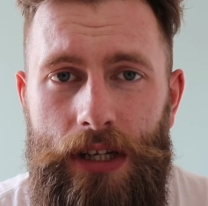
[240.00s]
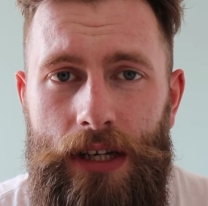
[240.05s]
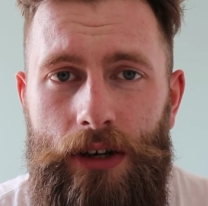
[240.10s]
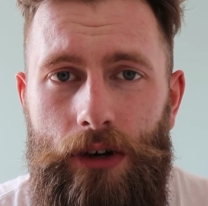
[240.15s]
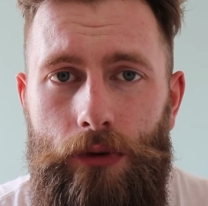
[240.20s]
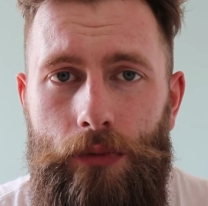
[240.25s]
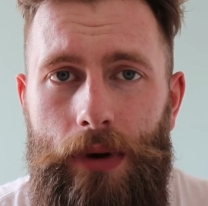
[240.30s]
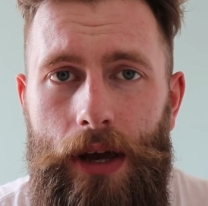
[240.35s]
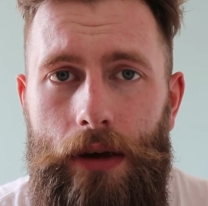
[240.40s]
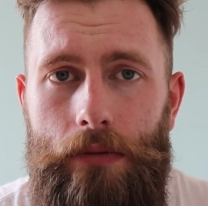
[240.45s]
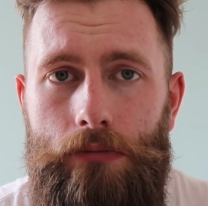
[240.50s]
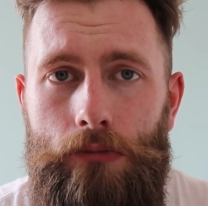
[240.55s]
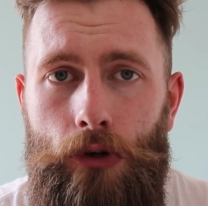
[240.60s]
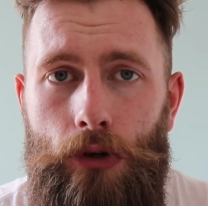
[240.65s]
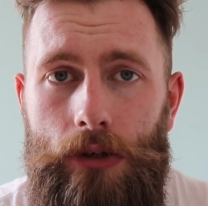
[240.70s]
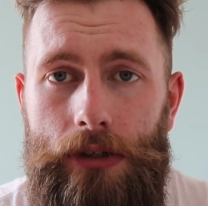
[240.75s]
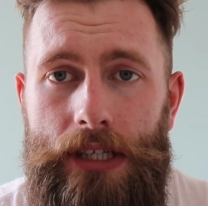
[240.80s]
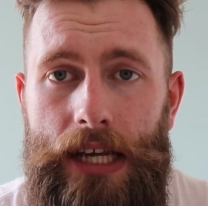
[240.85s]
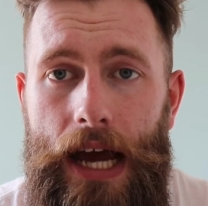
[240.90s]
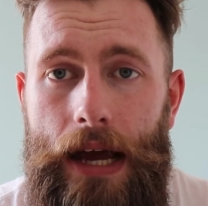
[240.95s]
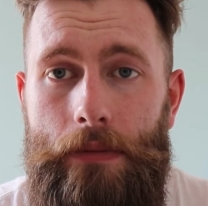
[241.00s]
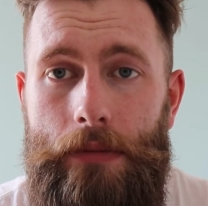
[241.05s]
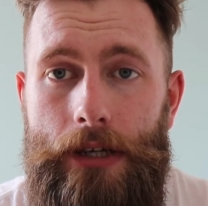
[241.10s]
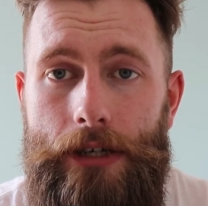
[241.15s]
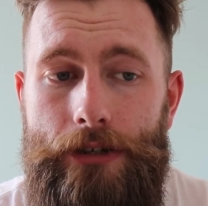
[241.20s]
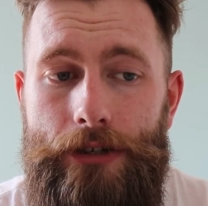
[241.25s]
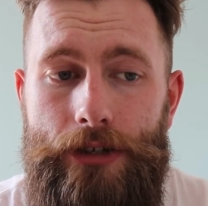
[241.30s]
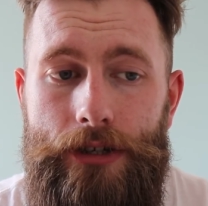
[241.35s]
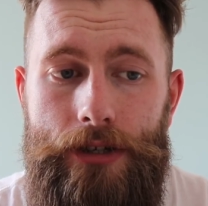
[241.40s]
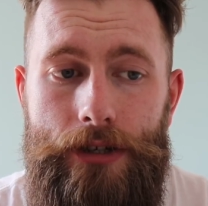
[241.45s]
a little bit more
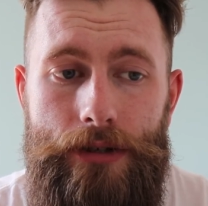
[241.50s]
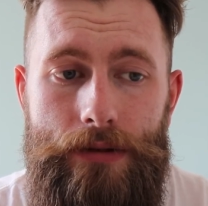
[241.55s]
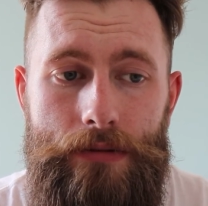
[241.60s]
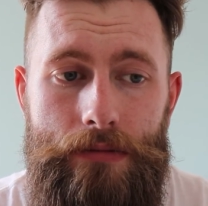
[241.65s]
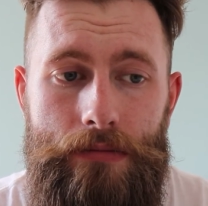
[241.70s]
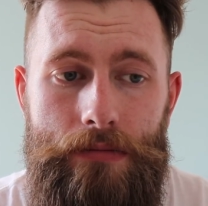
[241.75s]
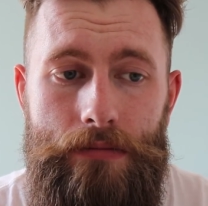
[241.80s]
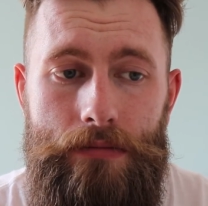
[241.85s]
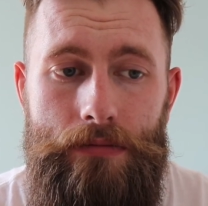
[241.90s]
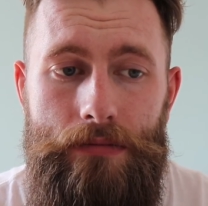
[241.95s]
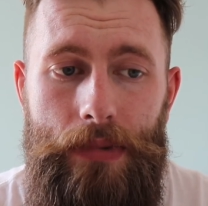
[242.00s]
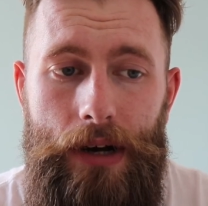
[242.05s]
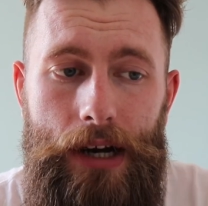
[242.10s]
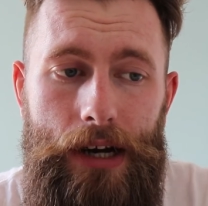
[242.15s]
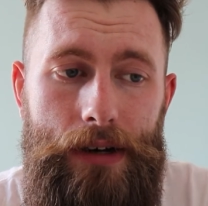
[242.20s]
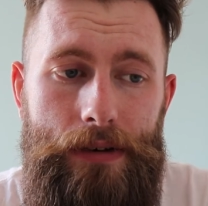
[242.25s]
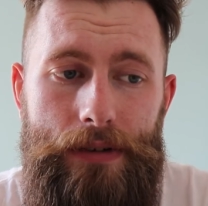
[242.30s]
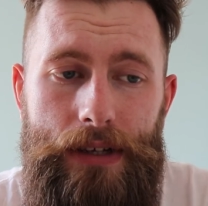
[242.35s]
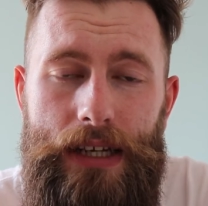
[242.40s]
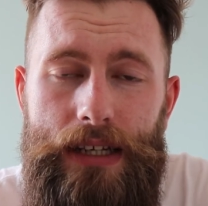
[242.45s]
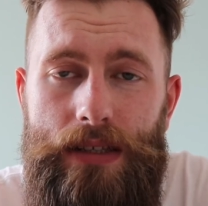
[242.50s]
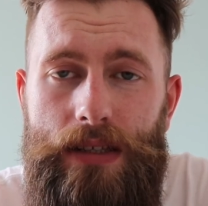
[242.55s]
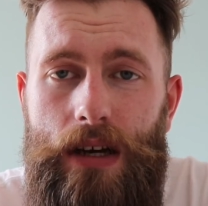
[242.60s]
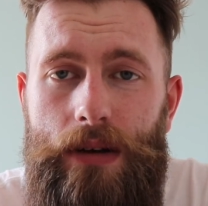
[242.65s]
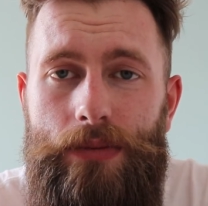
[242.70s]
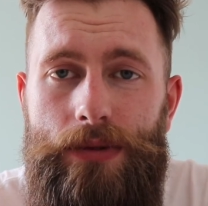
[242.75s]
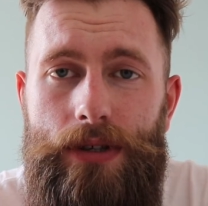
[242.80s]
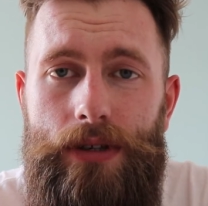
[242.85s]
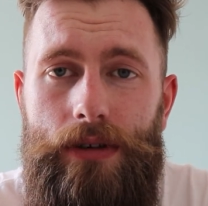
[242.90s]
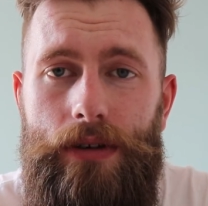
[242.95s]
damage. But it's
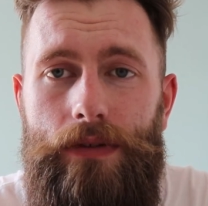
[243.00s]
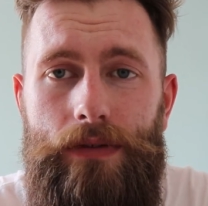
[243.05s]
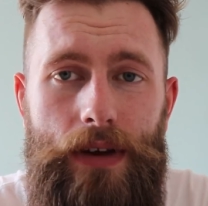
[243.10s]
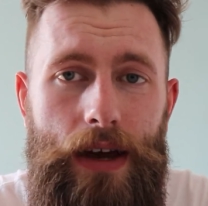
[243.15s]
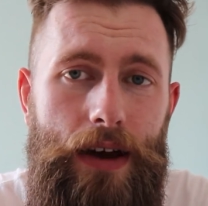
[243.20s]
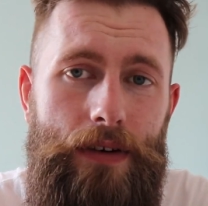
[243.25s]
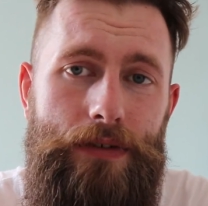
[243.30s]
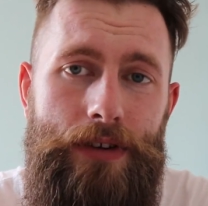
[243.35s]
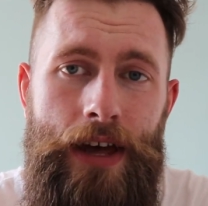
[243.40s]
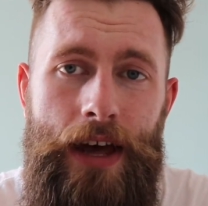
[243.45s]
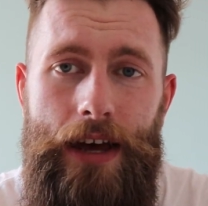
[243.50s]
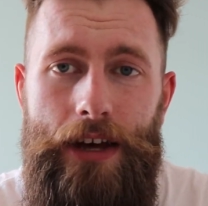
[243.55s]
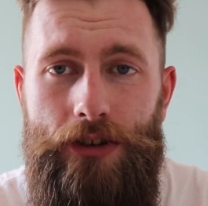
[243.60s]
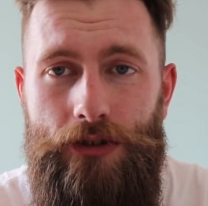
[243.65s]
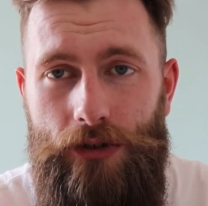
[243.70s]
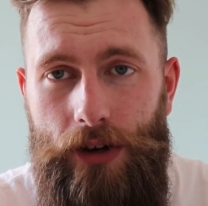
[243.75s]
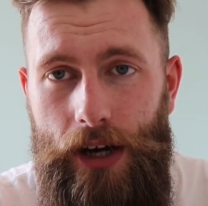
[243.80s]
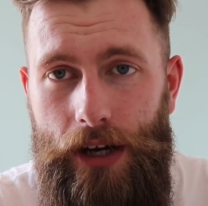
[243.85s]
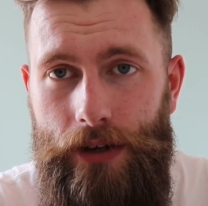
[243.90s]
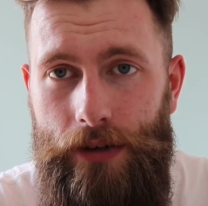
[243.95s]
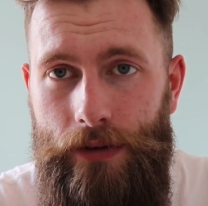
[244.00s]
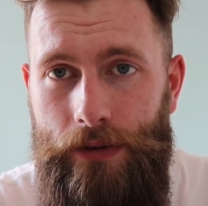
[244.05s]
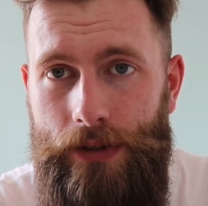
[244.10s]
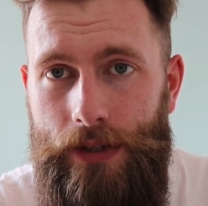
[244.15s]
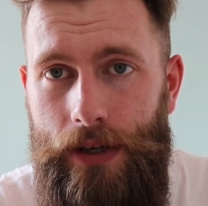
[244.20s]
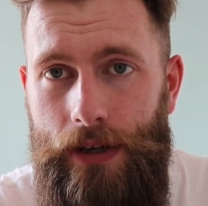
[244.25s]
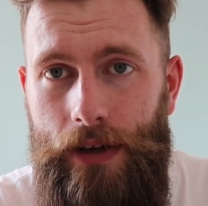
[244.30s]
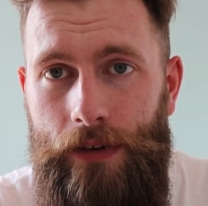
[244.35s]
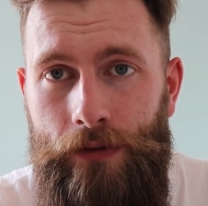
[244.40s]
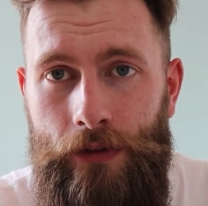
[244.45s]
up to you. If you have the hairdryer, use
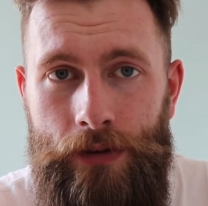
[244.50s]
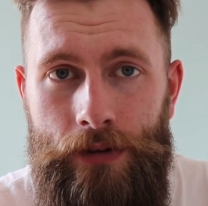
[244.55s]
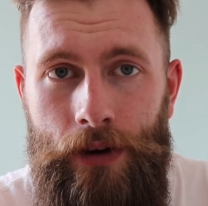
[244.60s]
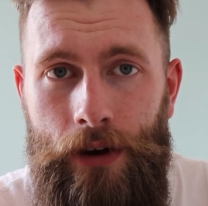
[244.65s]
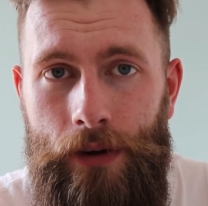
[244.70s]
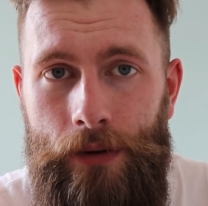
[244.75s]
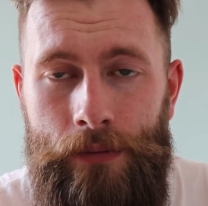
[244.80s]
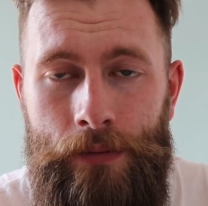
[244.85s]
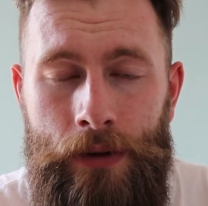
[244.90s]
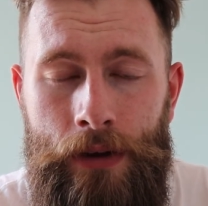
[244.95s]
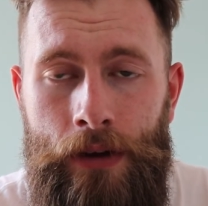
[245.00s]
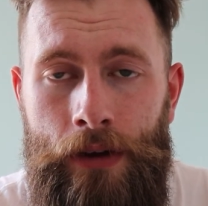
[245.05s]
it. If you don't.